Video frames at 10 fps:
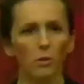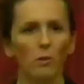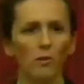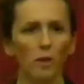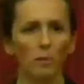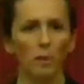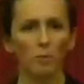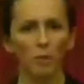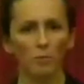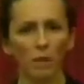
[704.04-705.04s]
invade
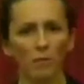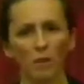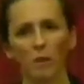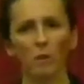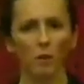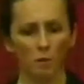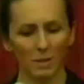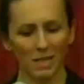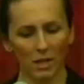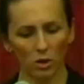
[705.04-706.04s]
people's privacy or have the
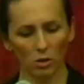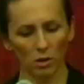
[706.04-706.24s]
potential